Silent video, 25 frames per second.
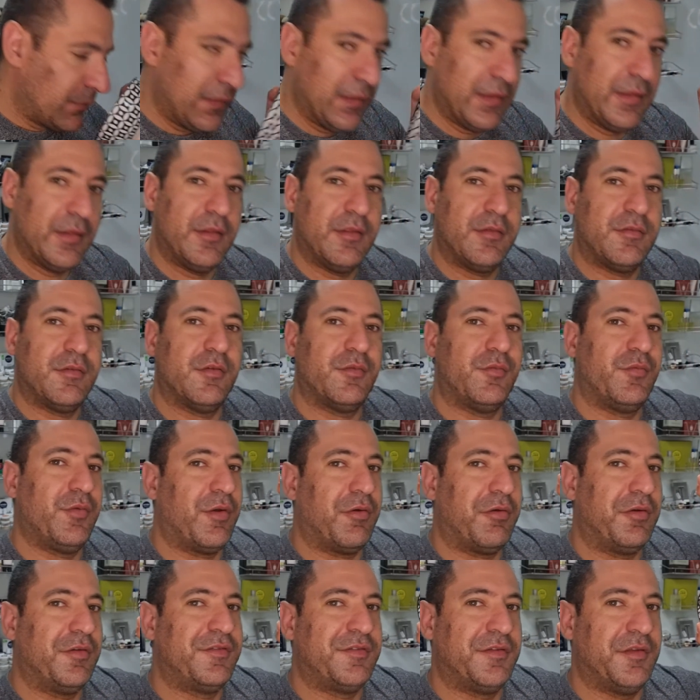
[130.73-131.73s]
This is
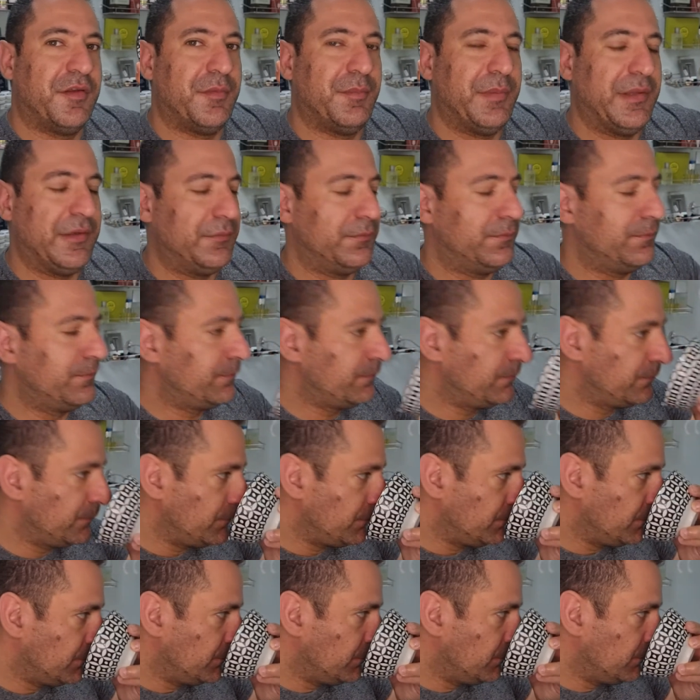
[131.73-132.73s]
very cinnamon
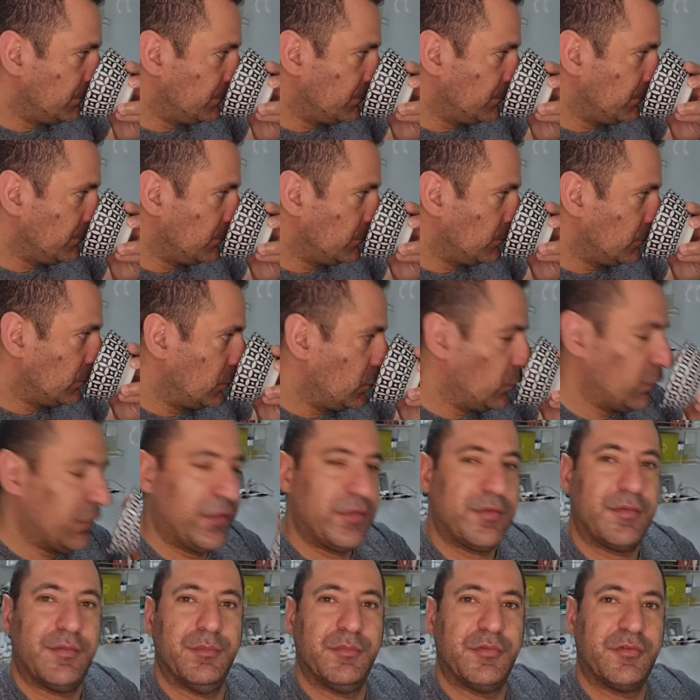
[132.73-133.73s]

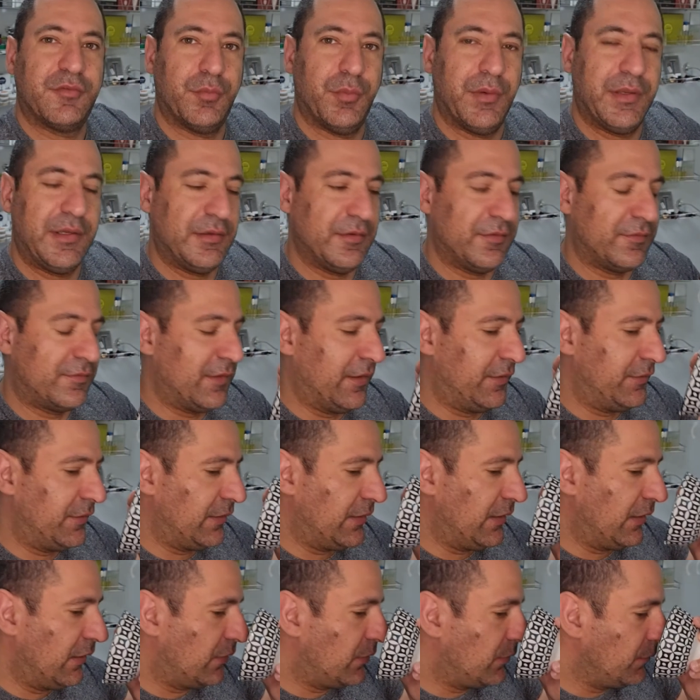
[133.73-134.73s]
with some sweetness
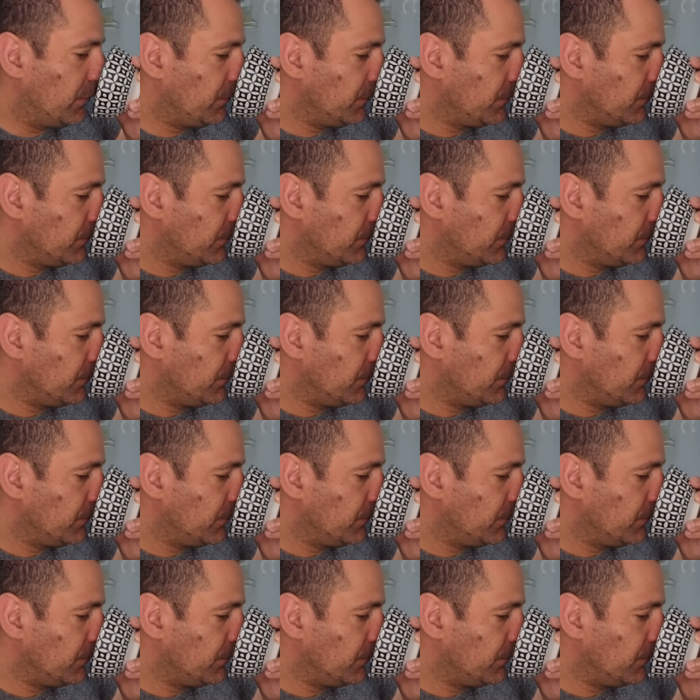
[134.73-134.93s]
underneath,